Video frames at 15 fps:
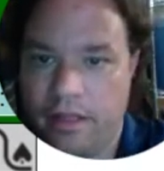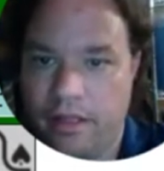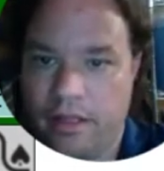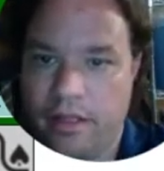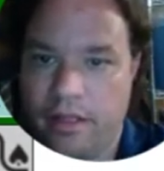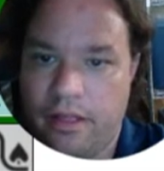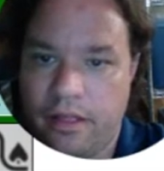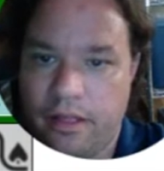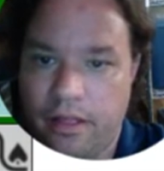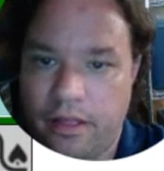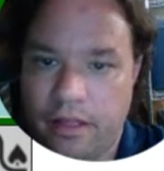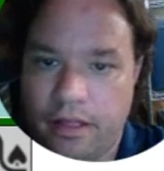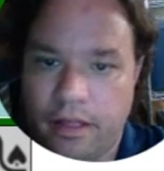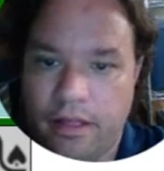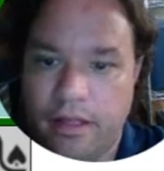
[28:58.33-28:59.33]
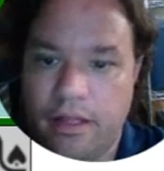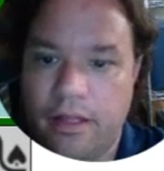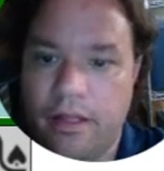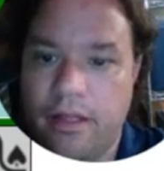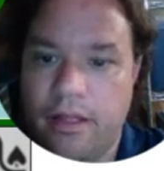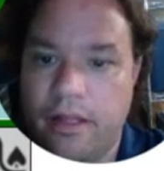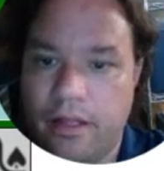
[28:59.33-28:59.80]

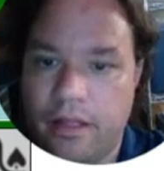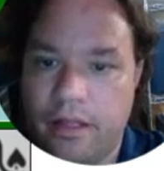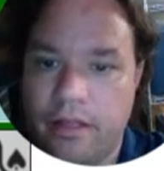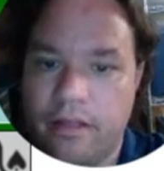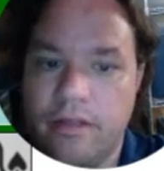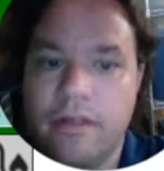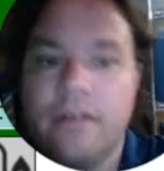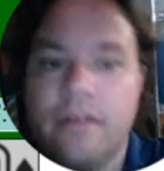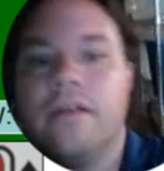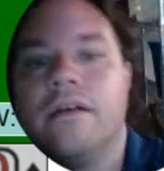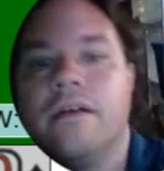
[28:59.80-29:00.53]
No one is speaking in this clip.